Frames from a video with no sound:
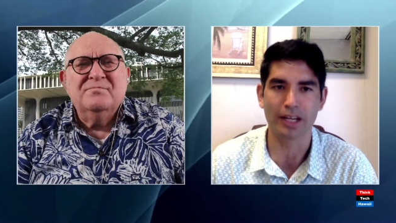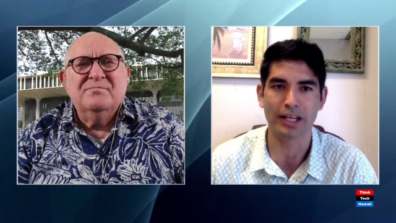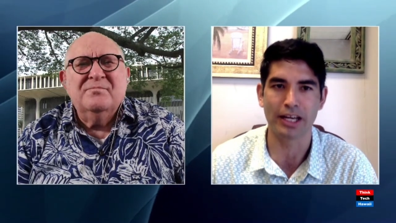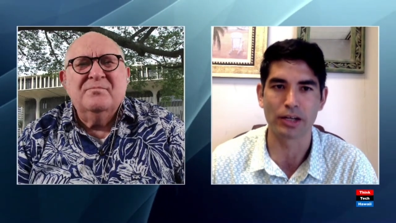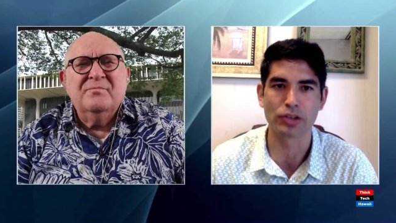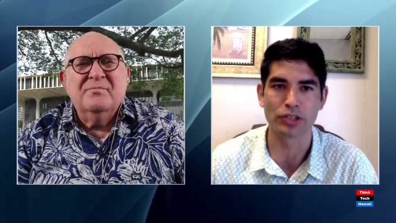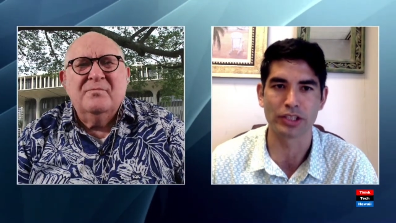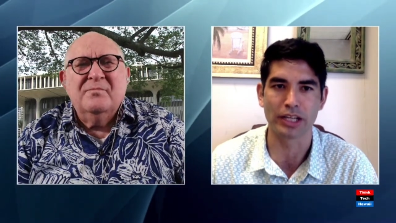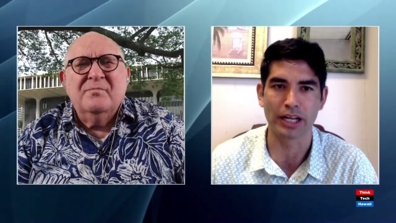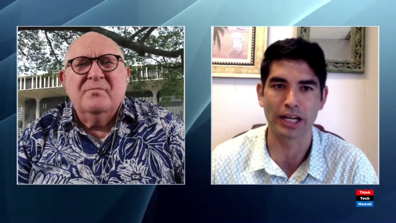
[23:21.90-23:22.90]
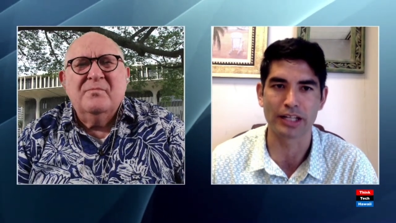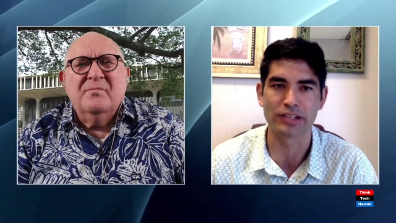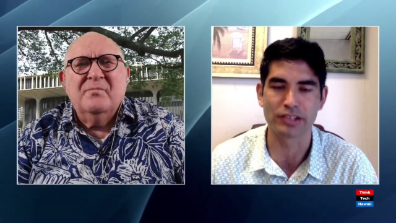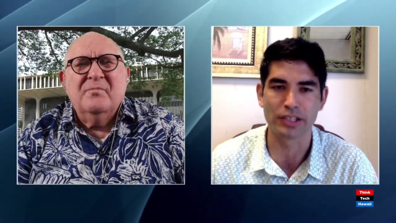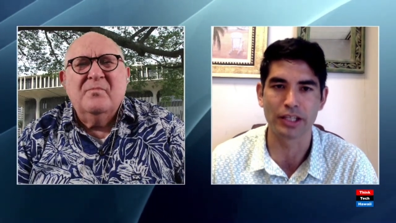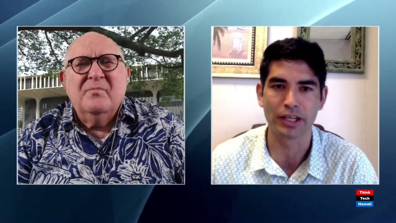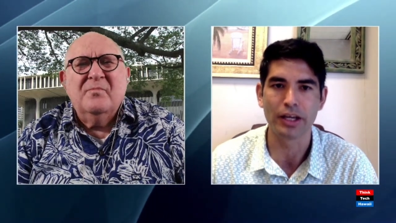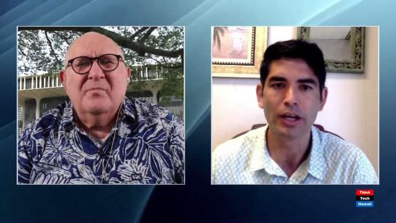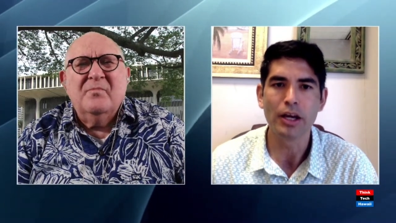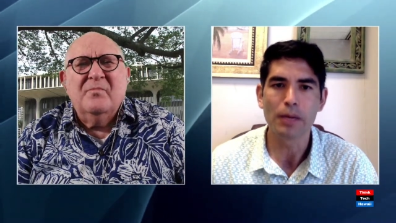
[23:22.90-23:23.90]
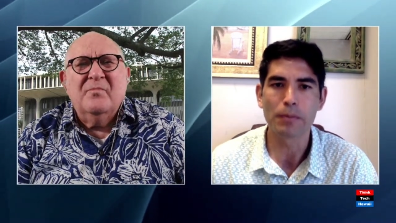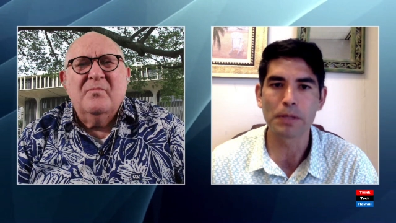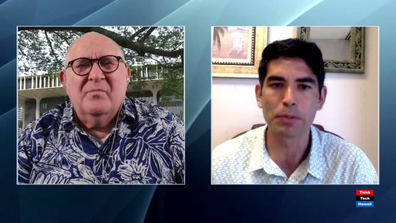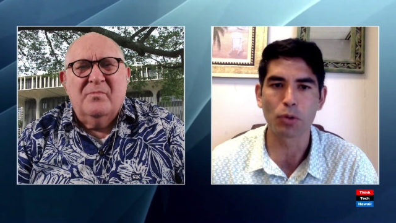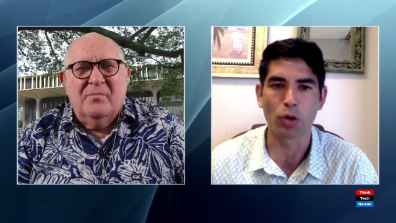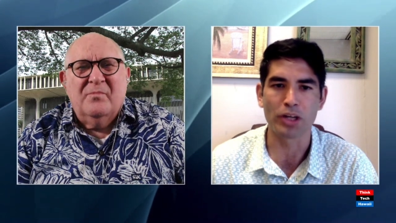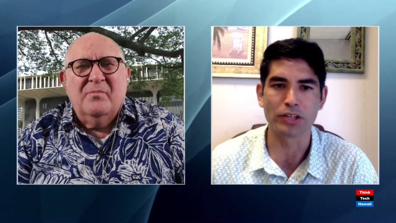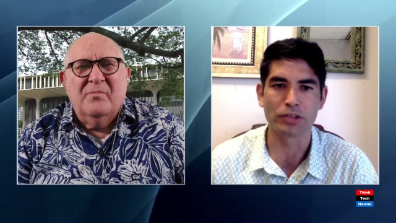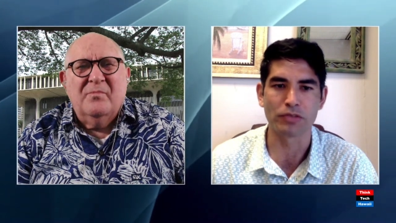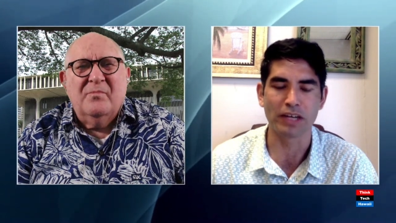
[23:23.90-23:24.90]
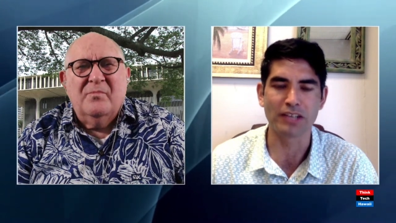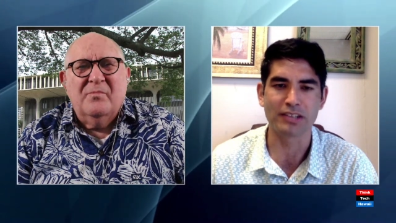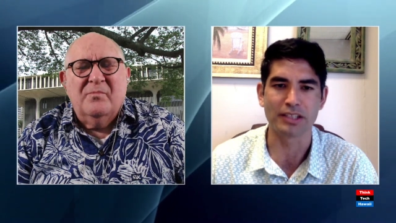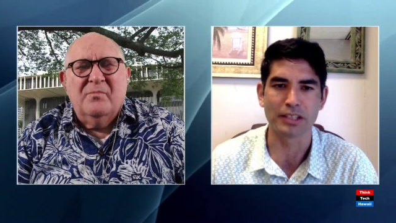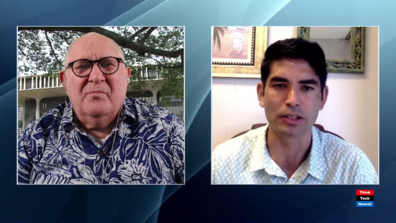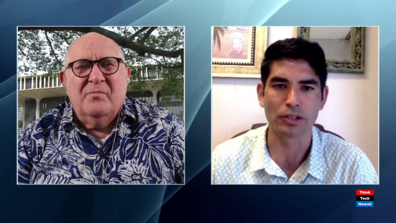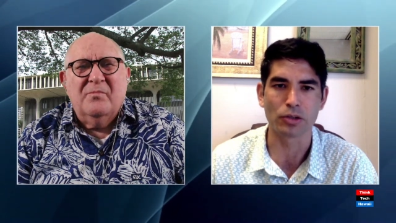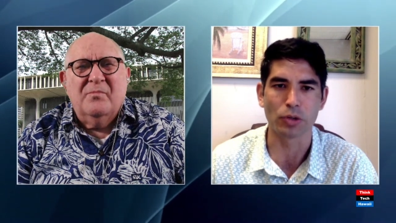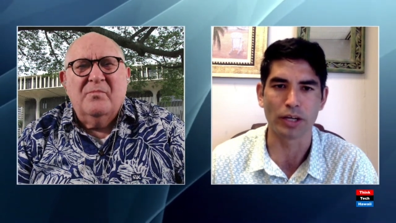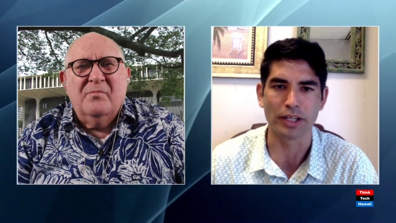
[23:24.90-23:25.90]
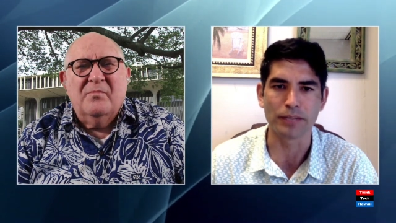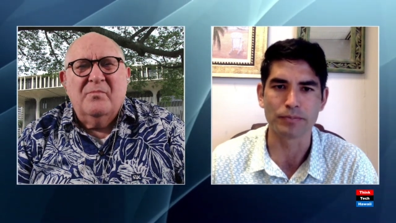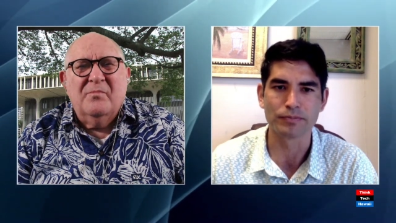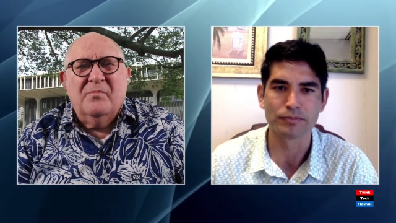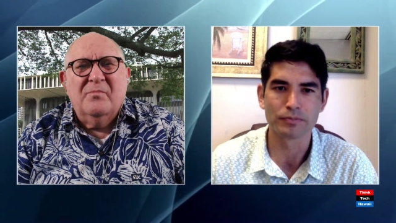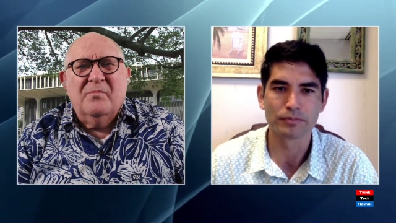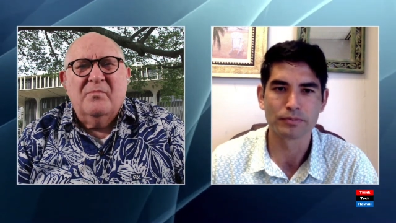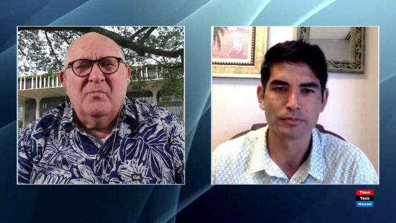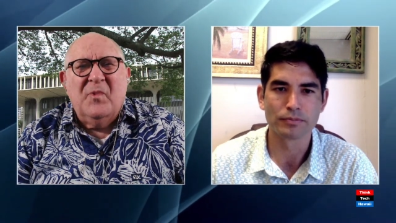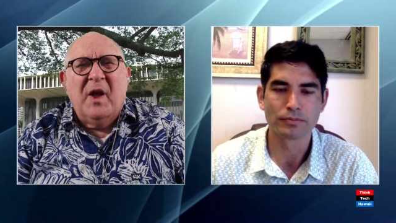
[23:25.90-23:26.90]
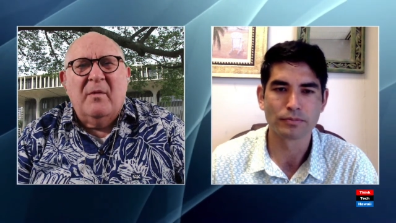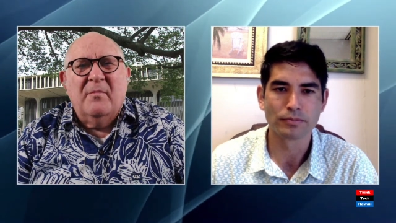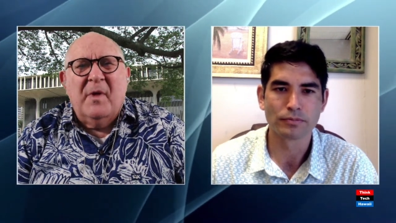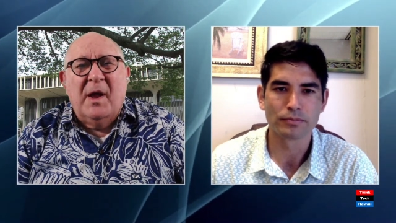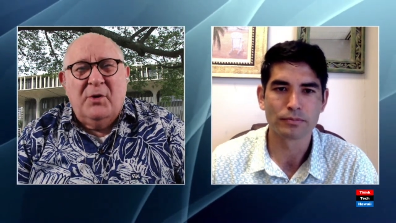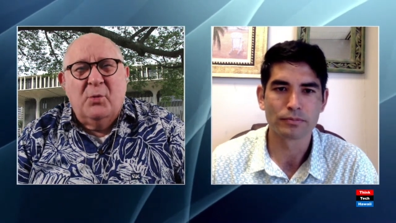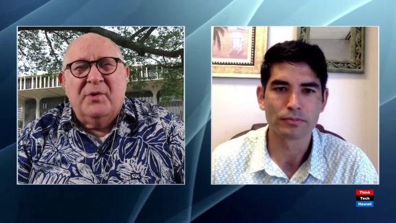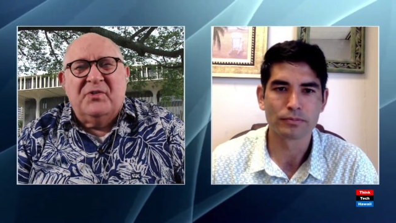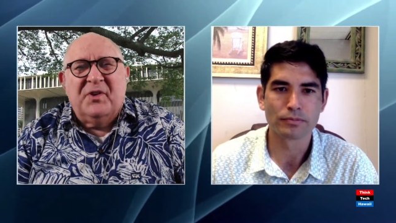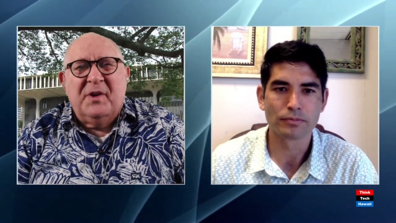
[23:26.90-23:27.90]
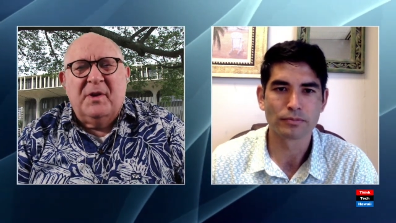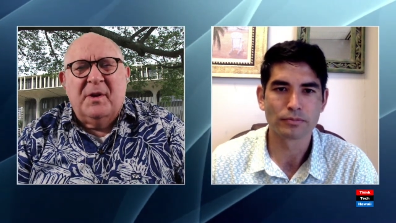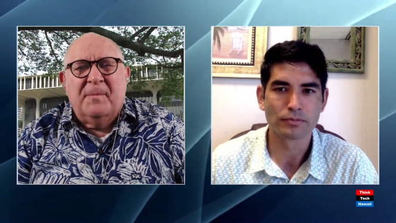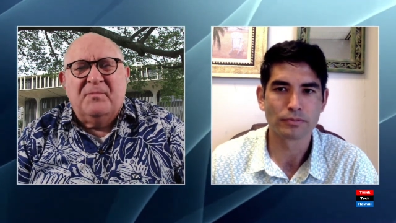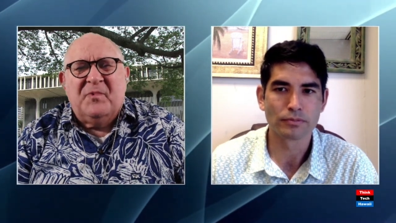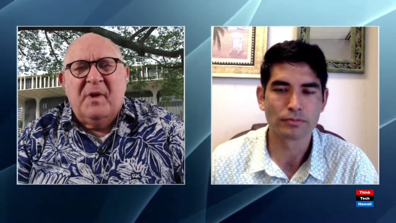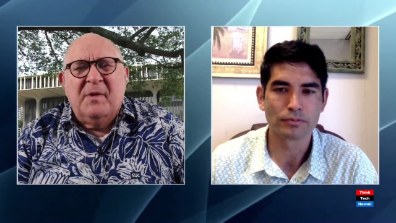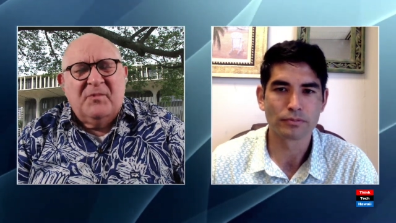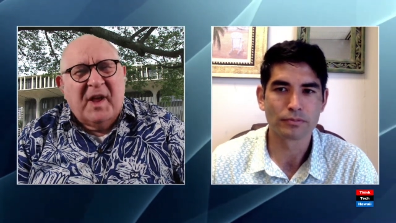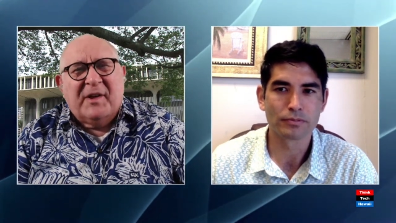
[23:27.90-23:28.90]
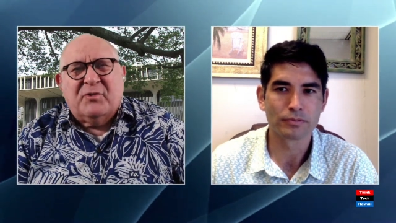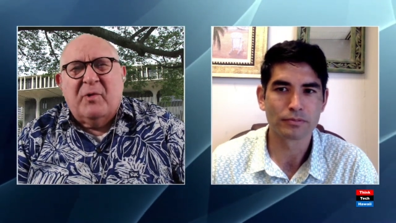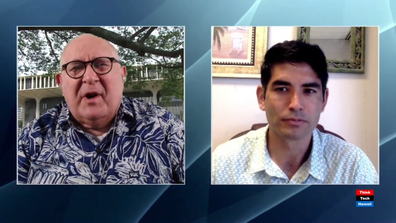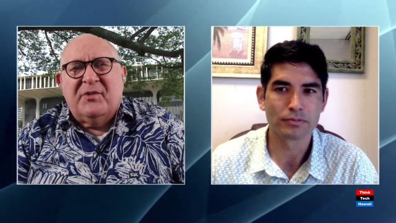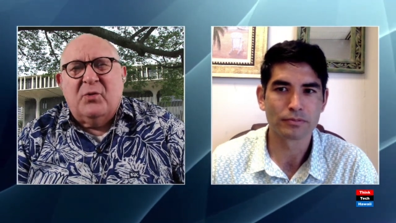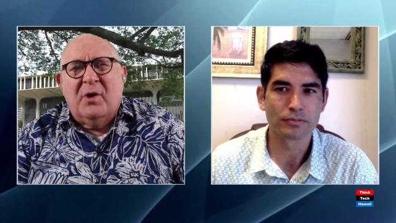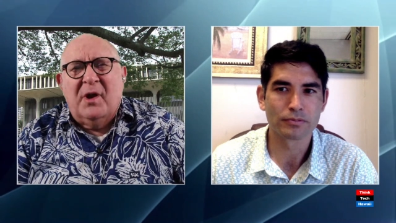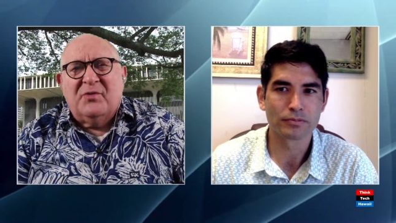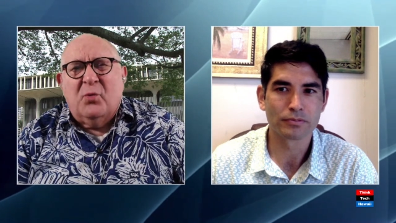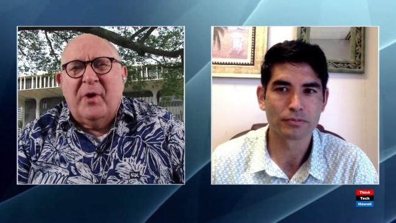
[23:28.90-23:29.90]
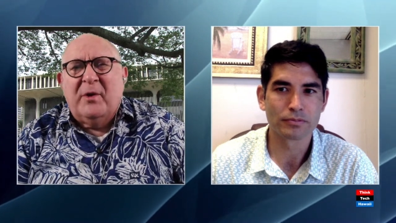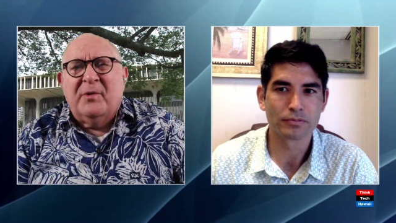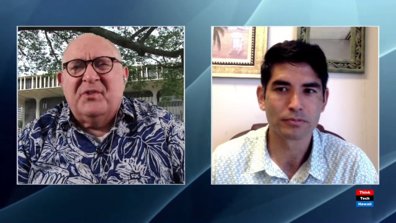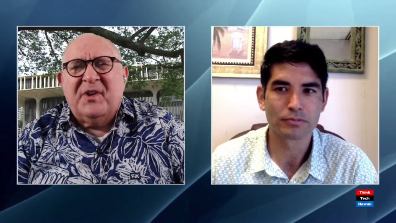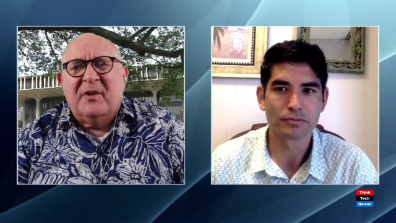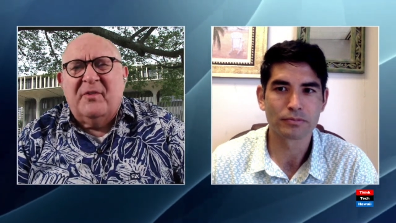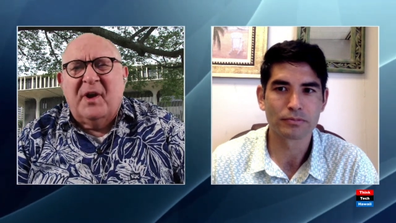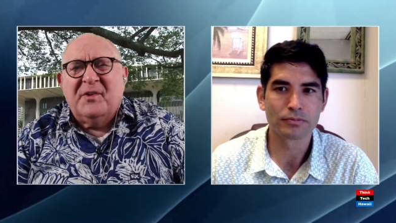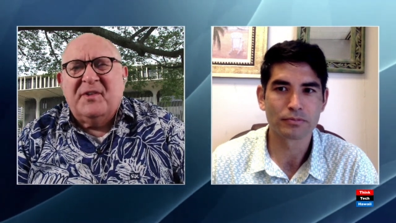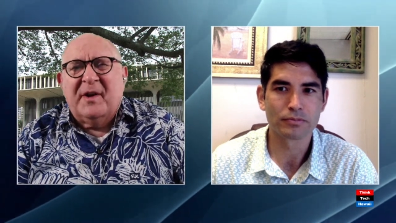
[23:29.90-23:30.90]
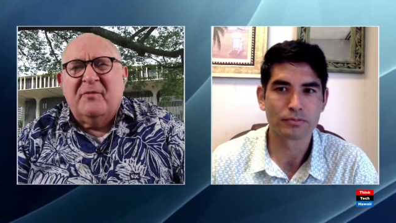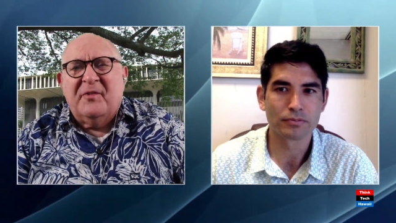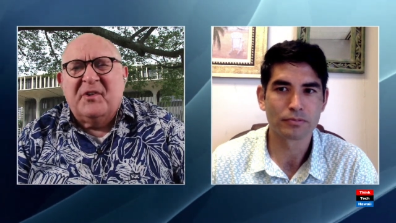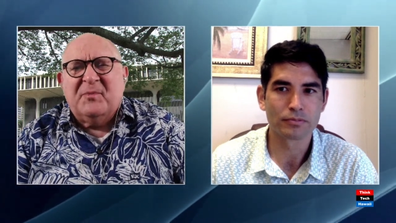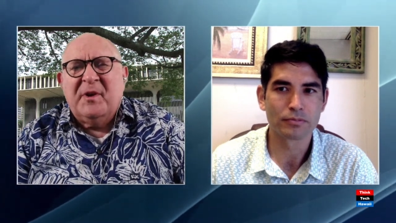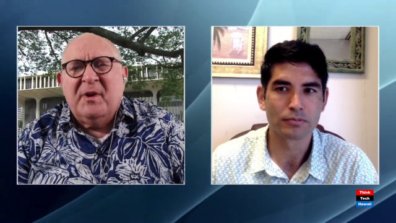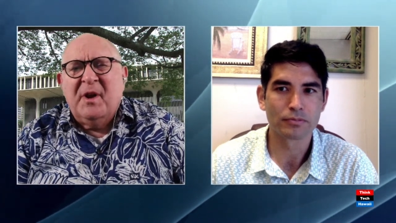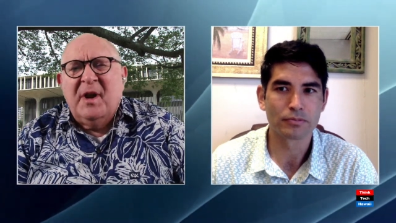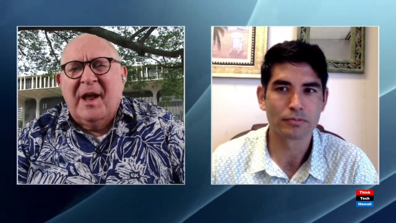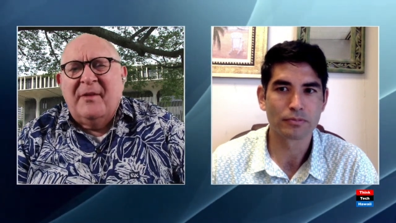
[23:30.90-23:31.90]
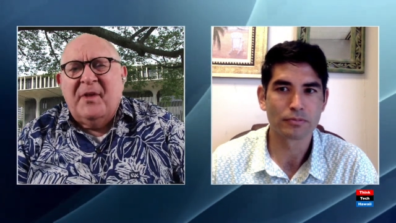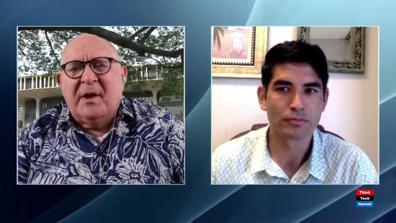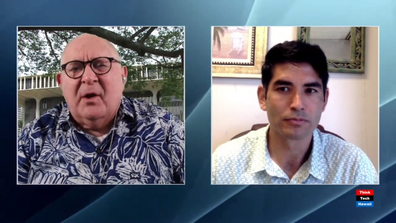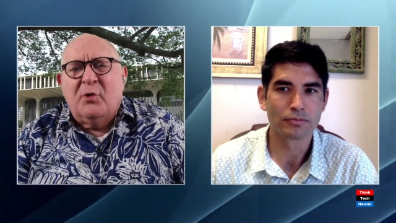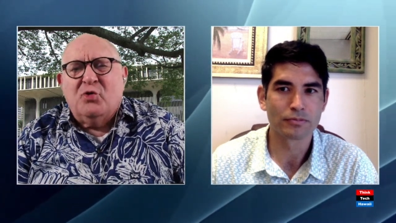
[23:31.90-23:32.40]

Speaker 1: tech energy that I could see people wanting to invest in here in Hawaii.
Speaker 2: Yeah, and you would see uh, tax credits as a way to incentivize that investment and that